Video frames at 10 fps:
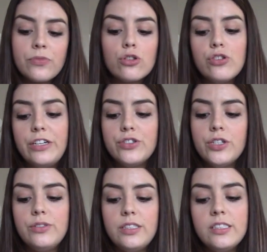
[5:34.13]
Trader
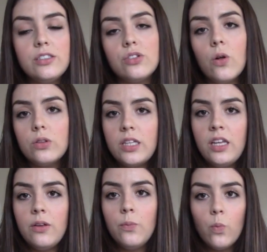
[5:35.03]
Joe's, this is the
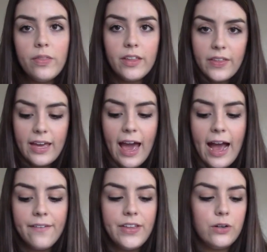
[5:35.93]
only one that they
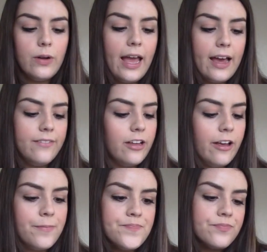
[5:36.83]
have. They don't have
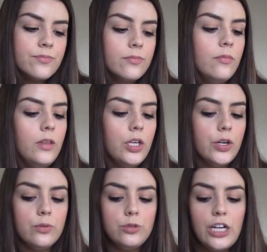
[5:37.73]
a, you
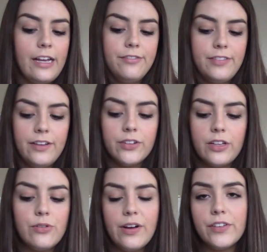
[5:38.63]
know, chive flavor.
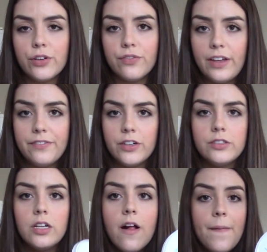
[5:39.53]
They don't have other
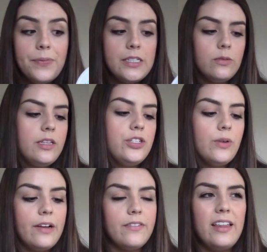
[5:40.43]
flavors. And this one they do
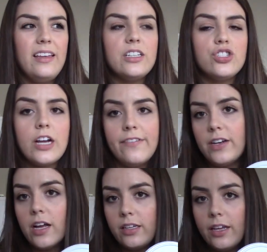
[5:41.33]
have, I think it's chive
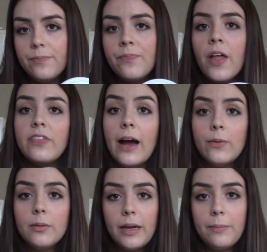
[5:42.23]
and onion. That
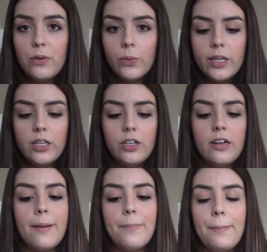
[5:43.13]
one might be really
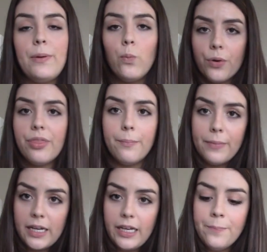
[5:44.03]
good and might be worth the
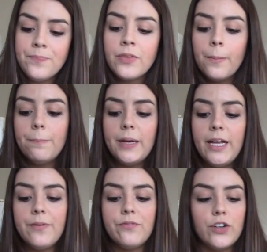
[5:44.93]
money.
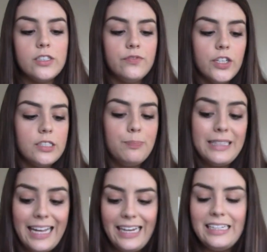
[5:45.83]
But for as far as
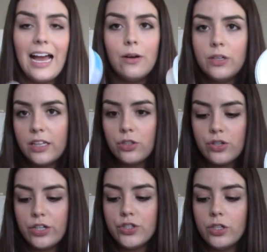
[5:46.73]
plain, I would get the
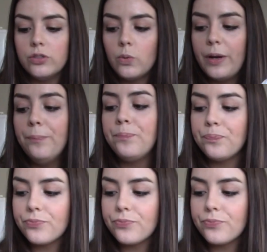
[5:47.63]
Trader Joe's one.